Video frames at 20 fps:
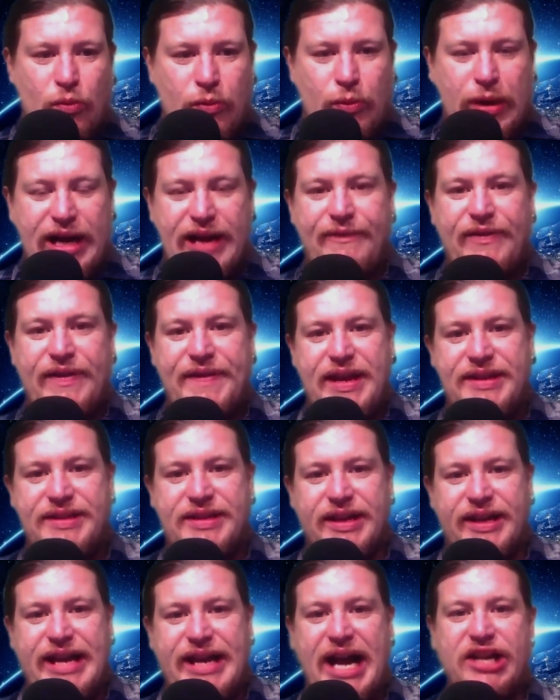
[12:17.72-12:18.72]
Whenever there's
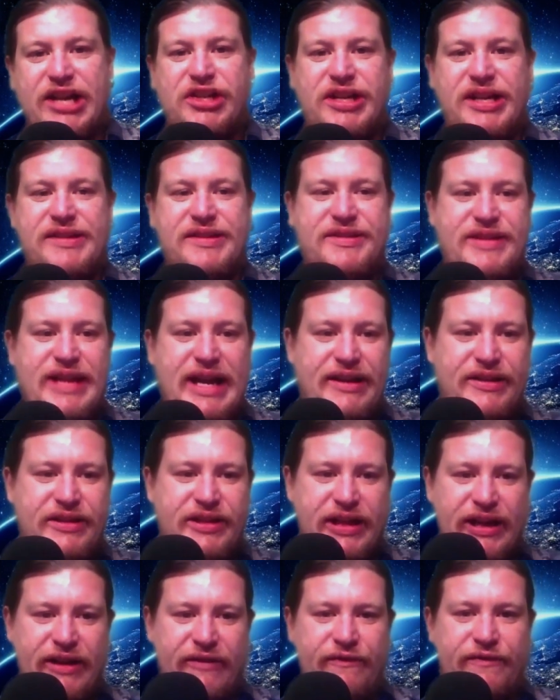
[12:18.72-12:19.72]
a cash
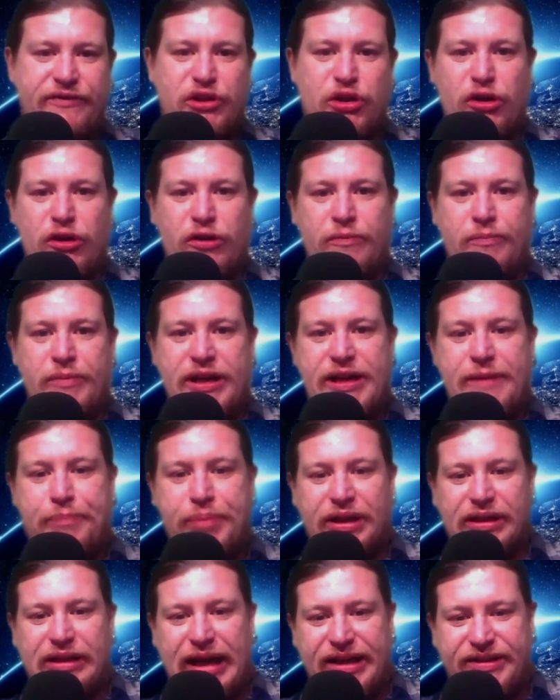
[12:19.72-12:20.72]
incentive to
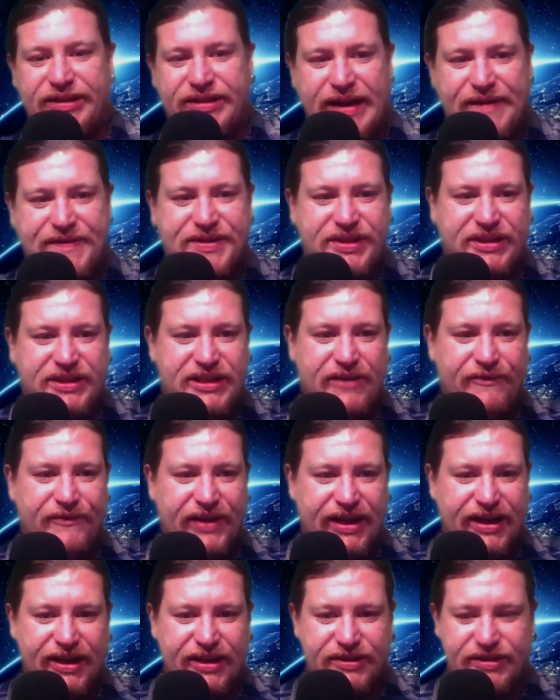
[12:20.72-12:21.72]
manipulate death
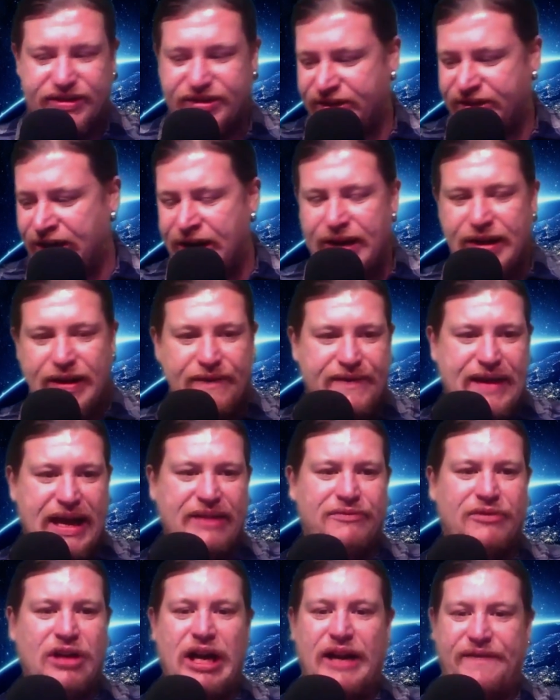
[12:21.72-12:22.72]
certificates,
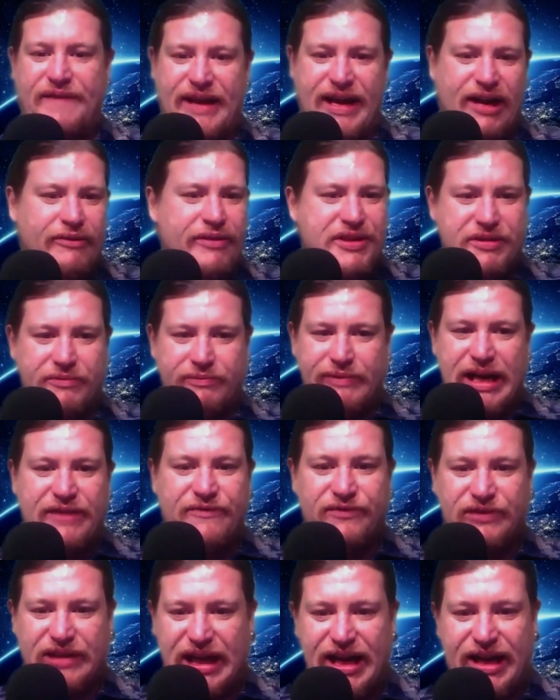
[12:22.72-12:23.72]
that right there is a red
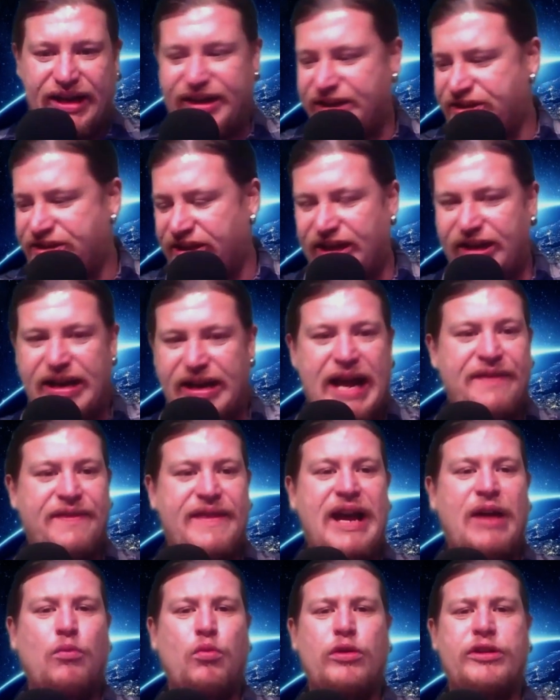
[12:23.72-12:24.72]
flag, isn't it? And
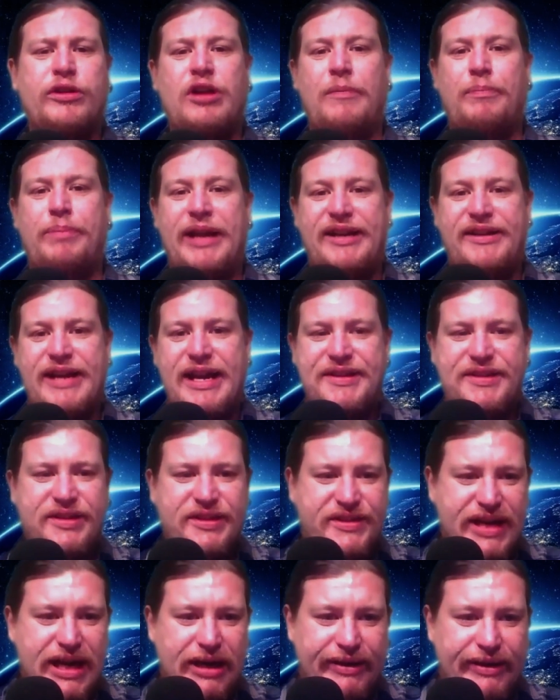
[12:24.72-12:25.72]
that would not be
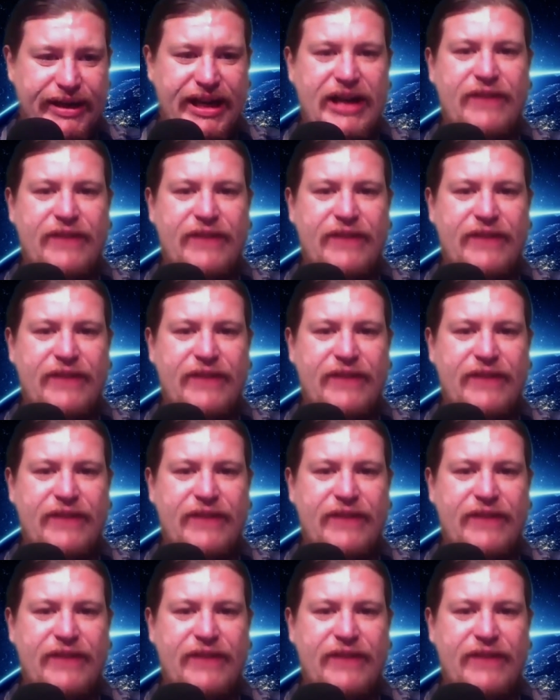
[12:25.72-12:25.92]
necessary.